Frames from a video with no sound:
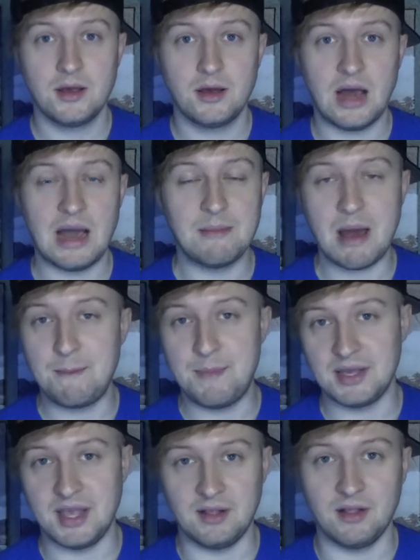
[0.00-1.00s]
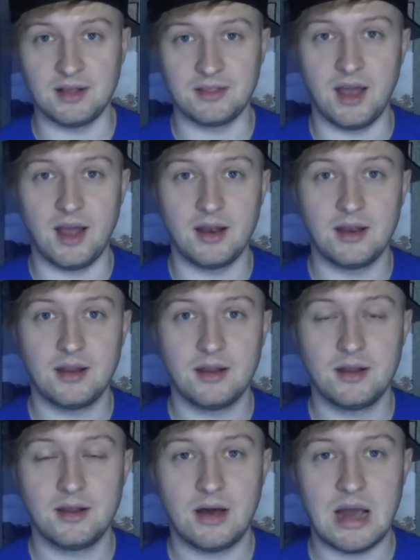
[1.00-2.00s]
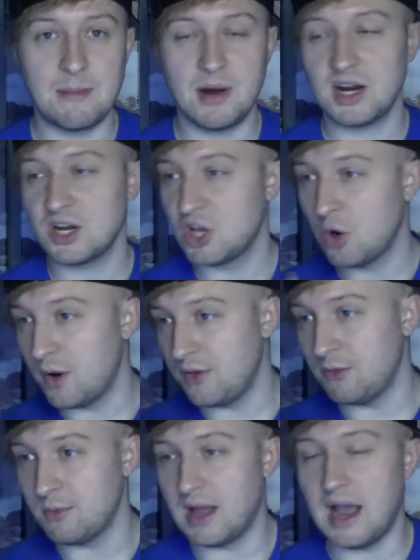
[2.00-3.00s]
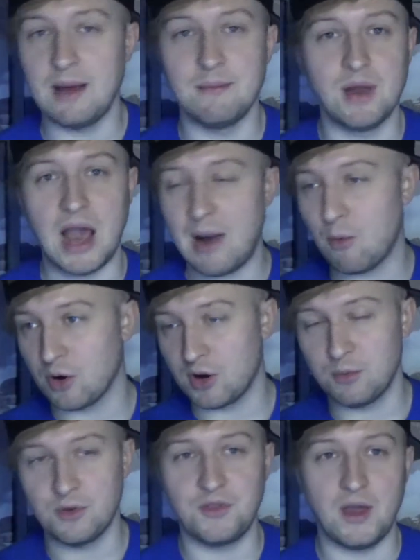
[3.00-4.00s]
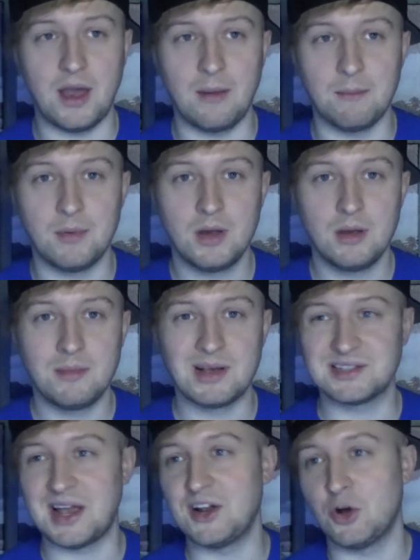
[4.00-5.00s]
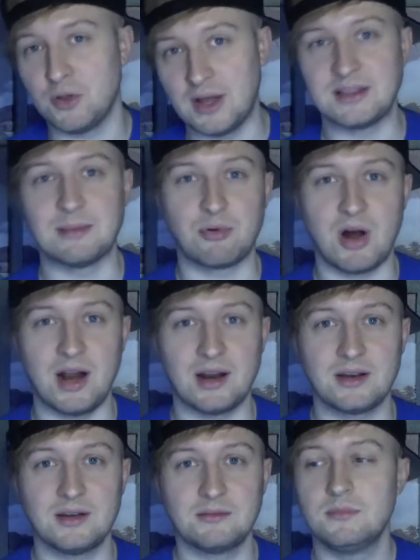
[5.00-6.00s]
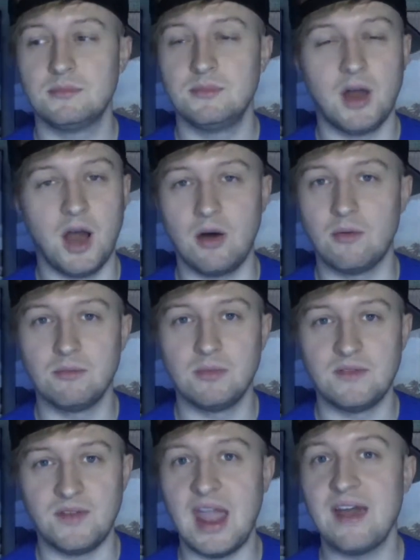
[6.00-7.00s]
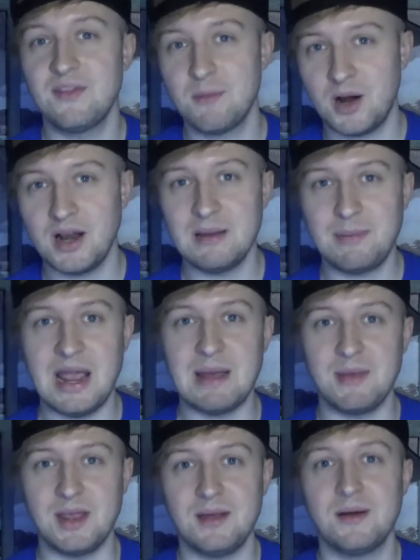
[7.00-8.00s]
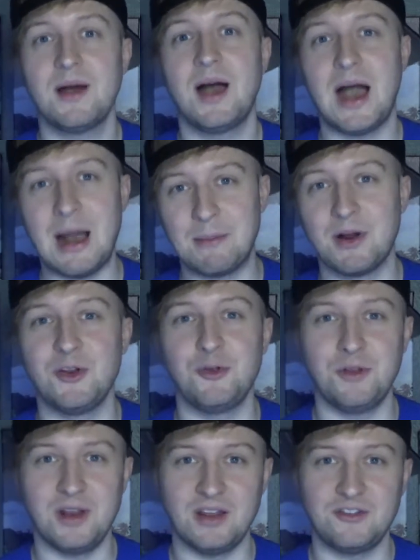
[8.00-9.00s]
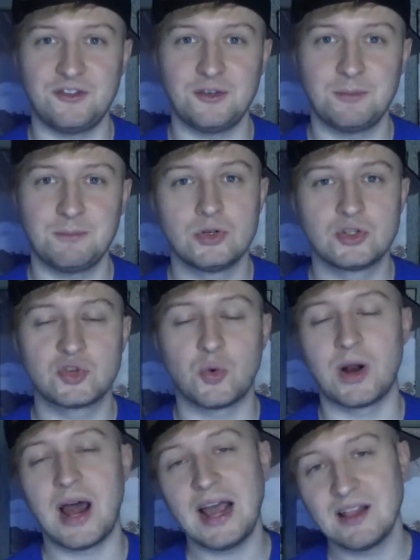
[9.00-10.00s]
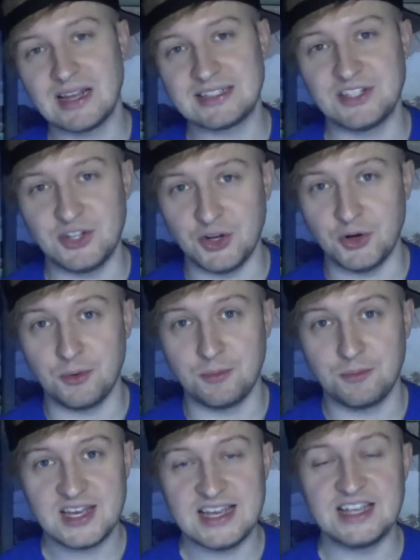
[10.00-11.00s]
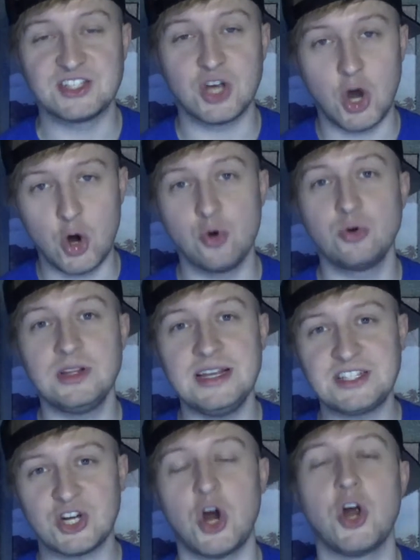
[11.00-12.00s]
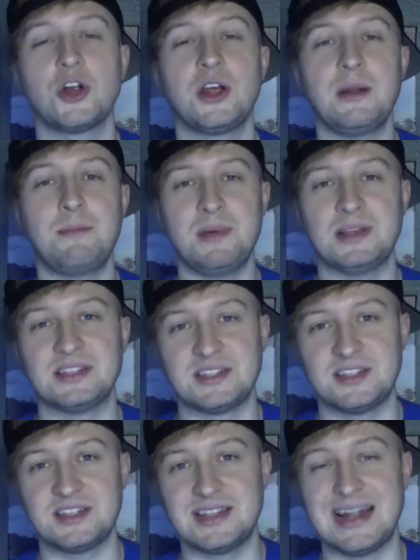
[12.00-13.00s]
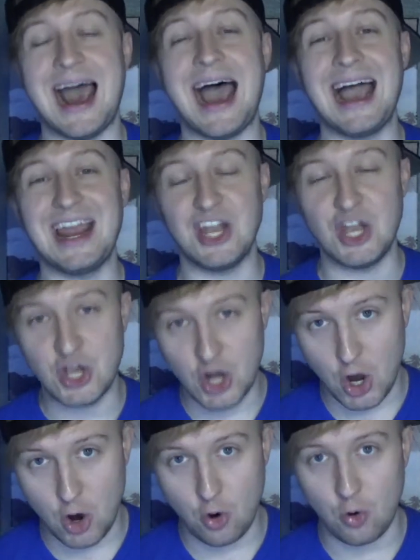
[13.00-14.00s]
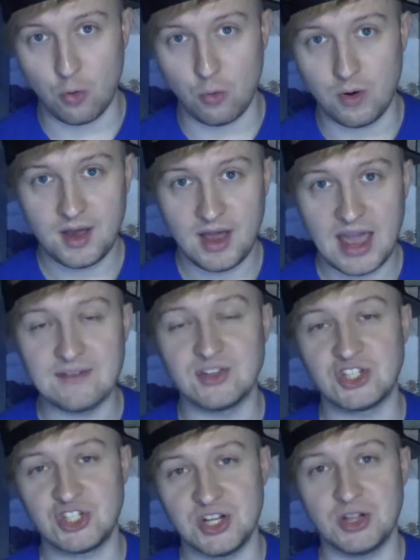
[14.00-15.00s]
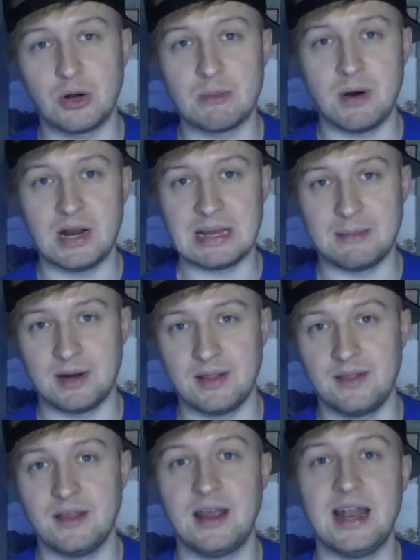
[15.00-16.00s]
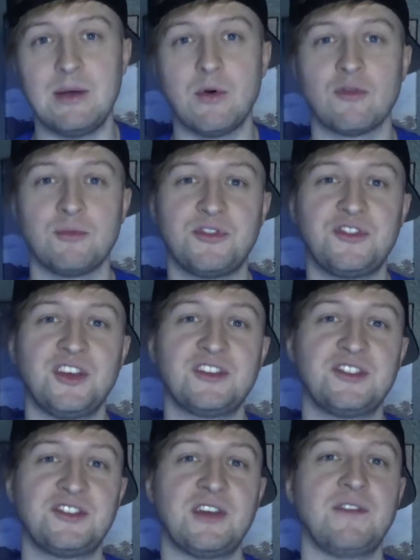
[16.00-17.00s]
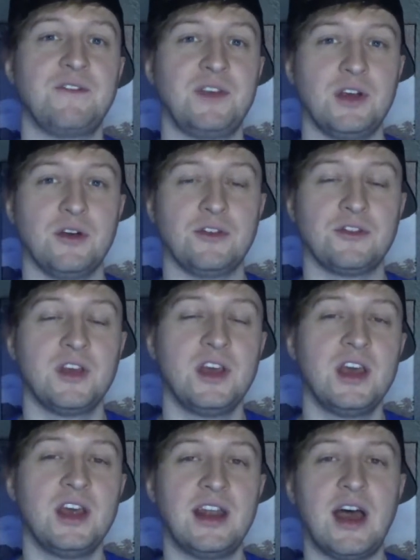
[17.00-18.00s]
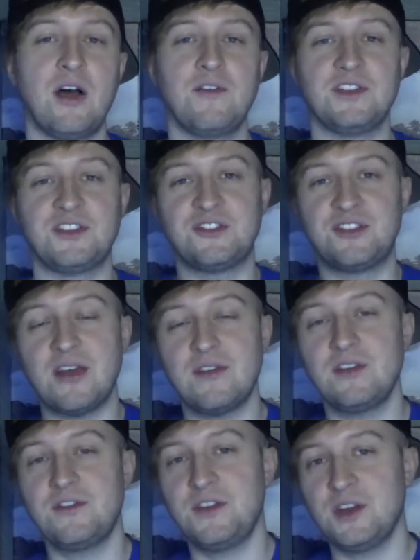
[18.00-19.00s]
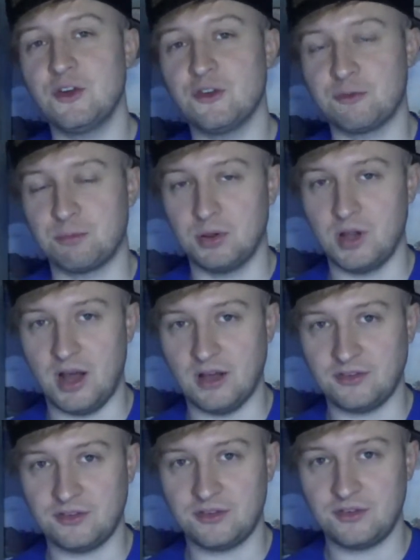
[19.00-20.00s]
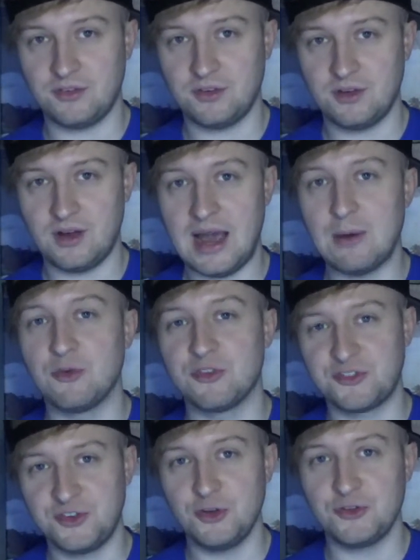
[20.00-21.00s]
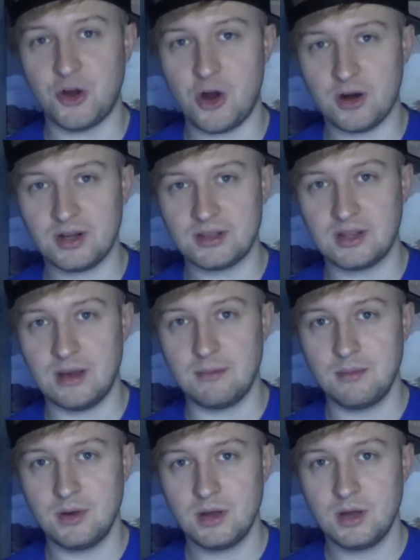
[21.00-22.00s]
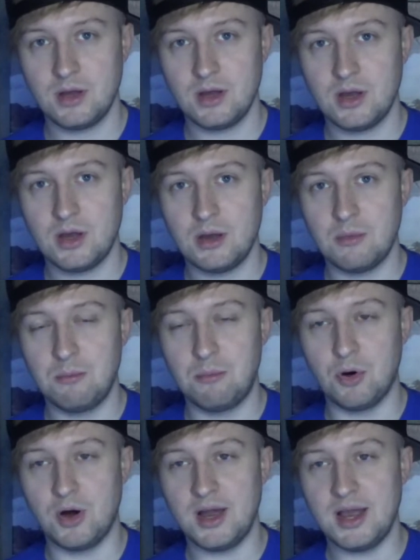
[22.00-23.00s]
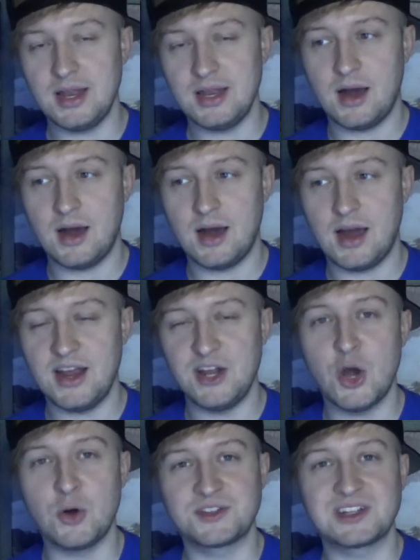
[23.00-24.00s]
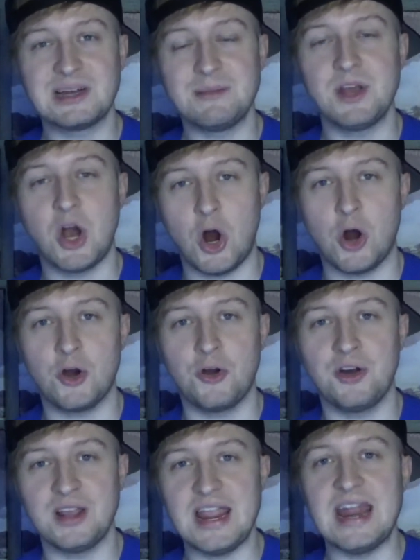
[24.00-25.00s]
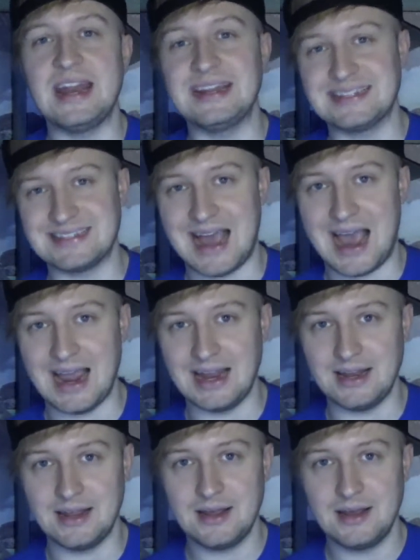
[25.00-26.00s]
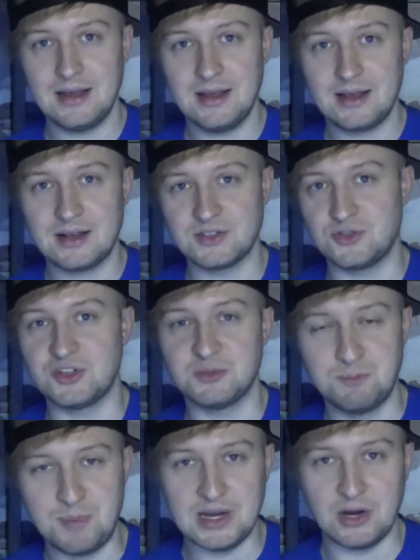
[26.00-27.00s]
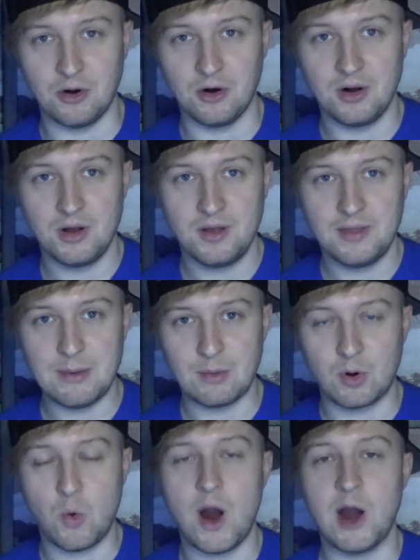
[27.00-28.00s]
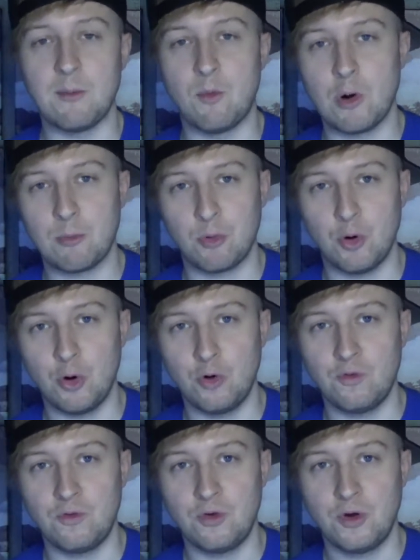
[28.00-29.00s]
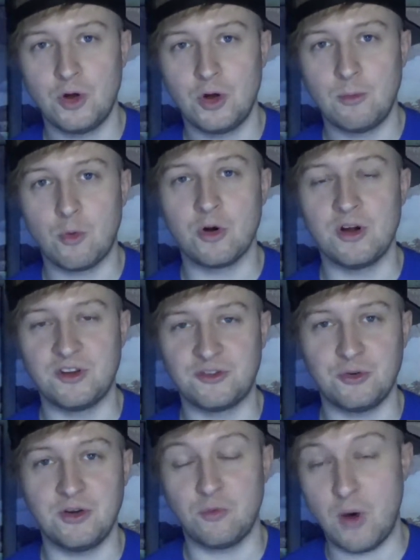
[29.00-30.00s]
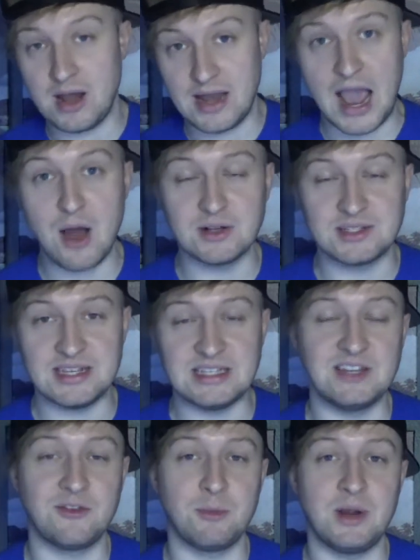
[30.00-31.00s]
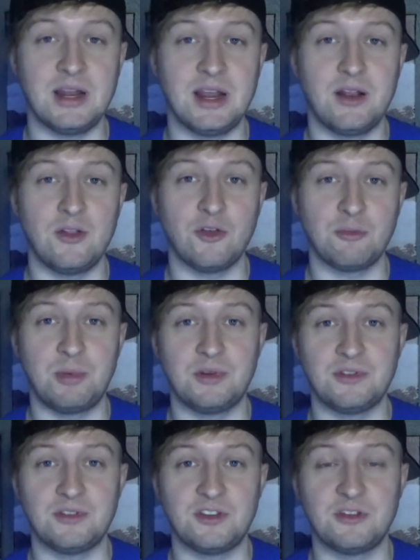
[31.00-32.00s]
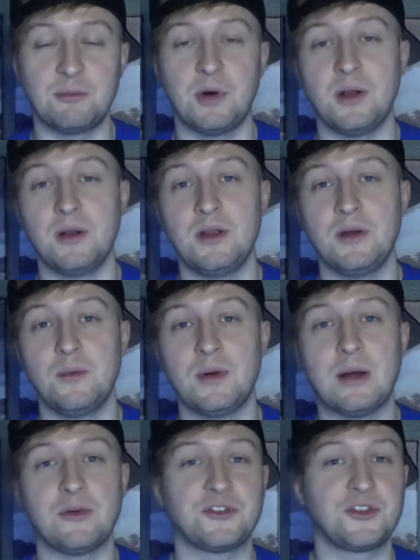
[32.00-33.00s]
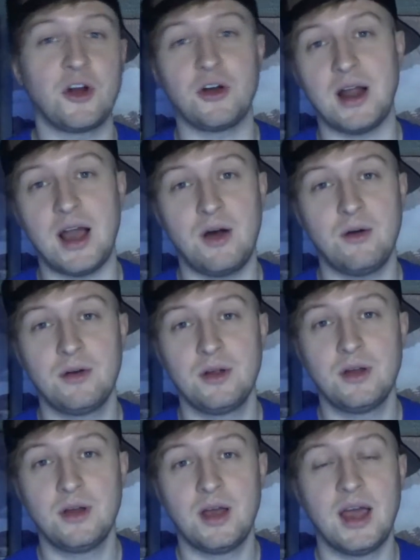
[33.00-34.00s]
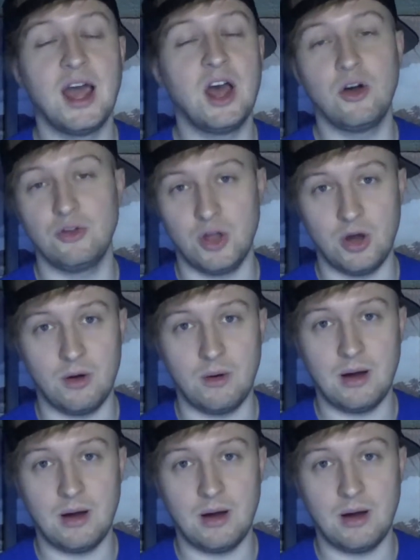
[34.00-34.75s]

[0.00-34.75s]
I'm not picking like that. I'm not going to go in there but I'm not working with them because I don't like the product. No, if they have the money to pay me, I'm going to do the niche. So, what I like to do is only target businesses that I know have a shitload of money coming in, anywhere from six to seven figures. Now, if it's seven figures plus, I will still target them, but I know it's going to be harder to get inside because they're just bigger. They require more proof, more history. For right now, it's easy for me to get in those businesses, but when I was starting out, hell no.